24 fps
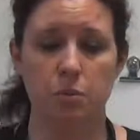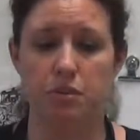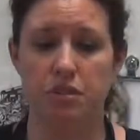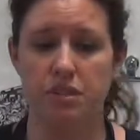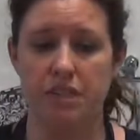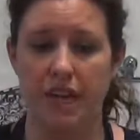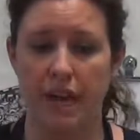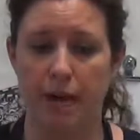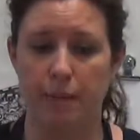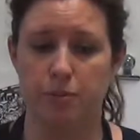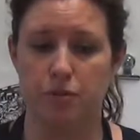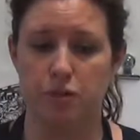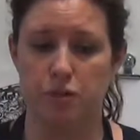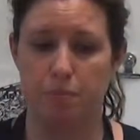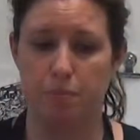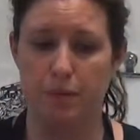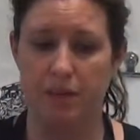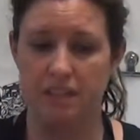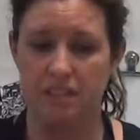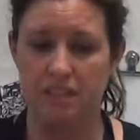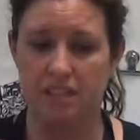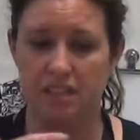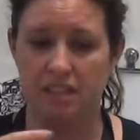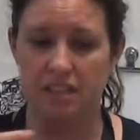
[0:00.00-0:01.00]
was capture
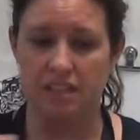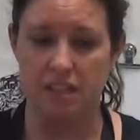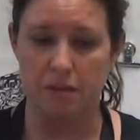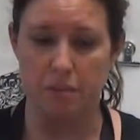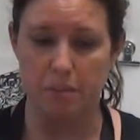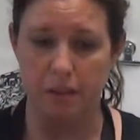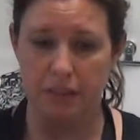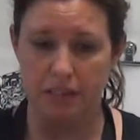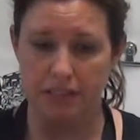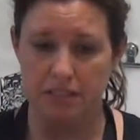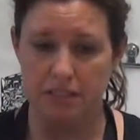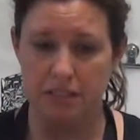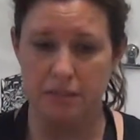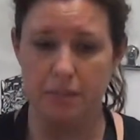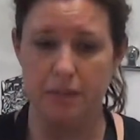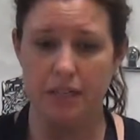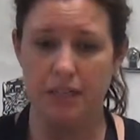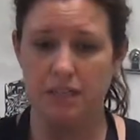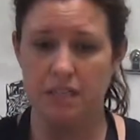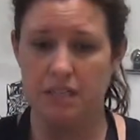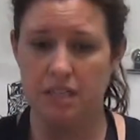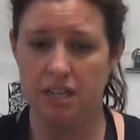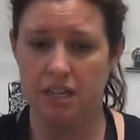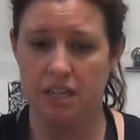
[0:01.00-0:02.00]
basically the
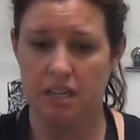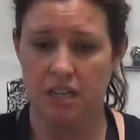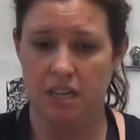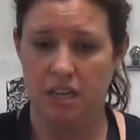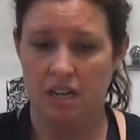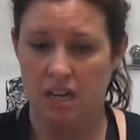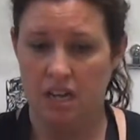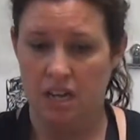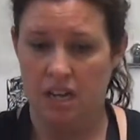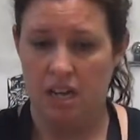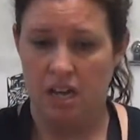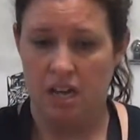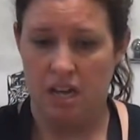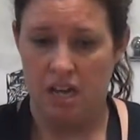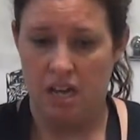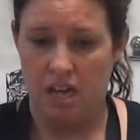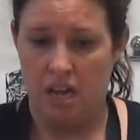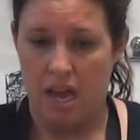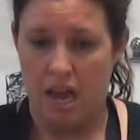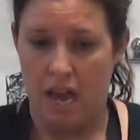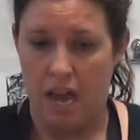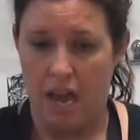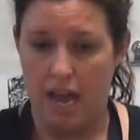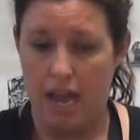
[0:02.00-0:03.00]
placement
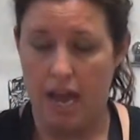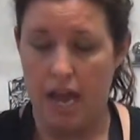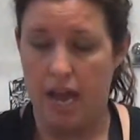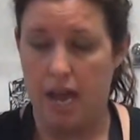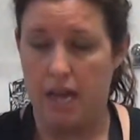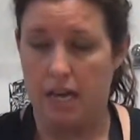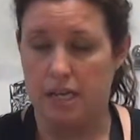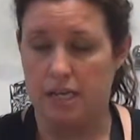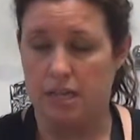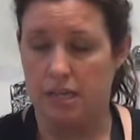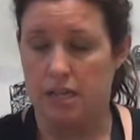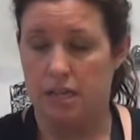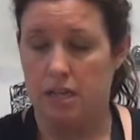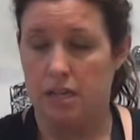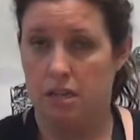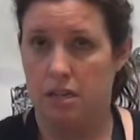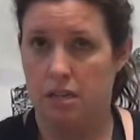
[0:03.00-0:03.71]
and